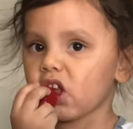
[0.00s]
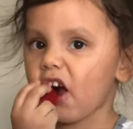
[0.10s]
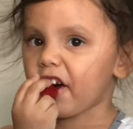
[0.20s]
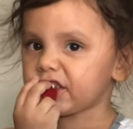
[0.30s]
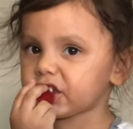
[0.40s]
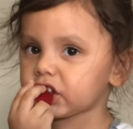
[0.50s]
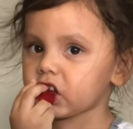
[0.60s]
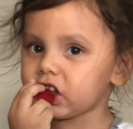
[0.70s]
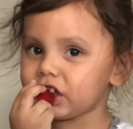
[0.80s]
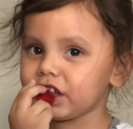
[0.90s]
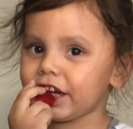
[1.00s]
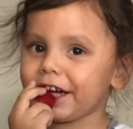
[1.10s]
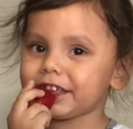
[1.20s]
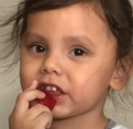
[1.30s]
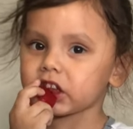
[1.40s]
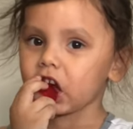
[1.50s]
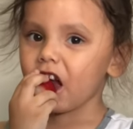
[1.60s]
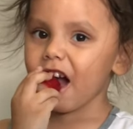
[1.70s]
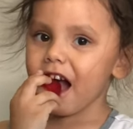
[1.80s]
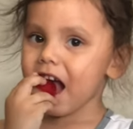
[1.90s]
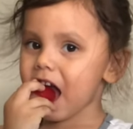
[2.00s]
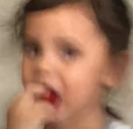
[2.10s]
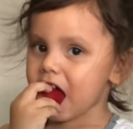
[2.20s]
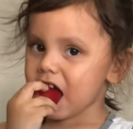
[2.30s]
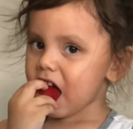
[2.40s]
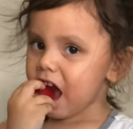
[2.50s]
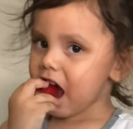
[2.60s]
You like strawberries? Yeah. Mm.